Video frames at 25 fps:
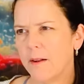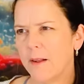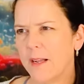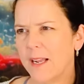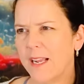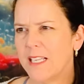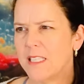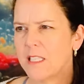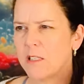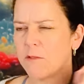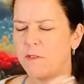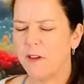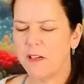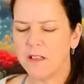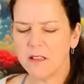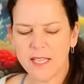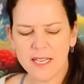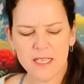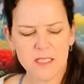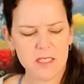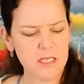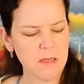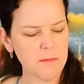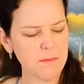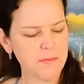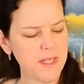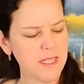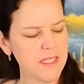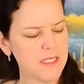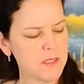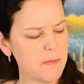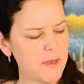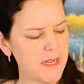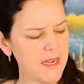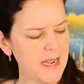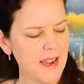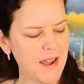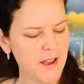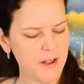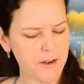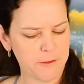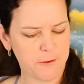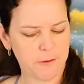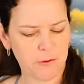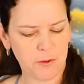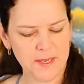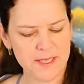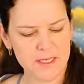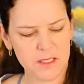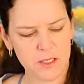it's felt like something's been out
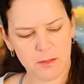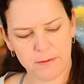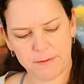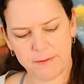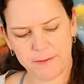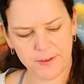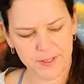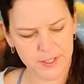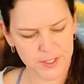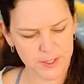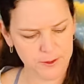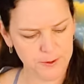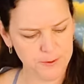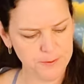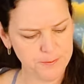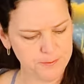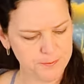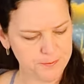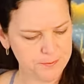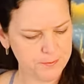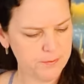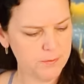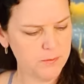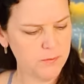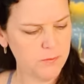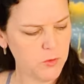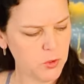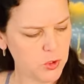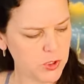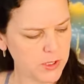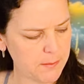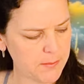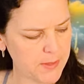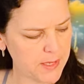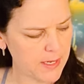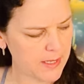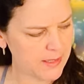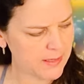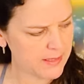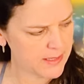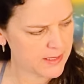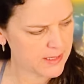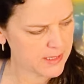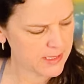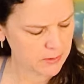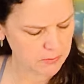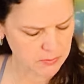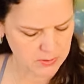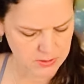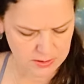of reach for you, Gemini. Let's
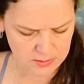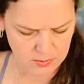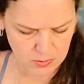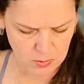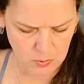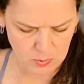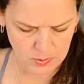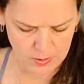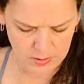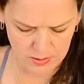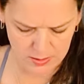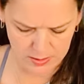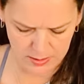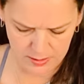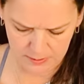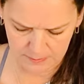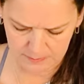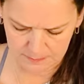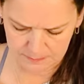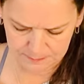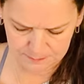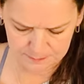see what's going on here.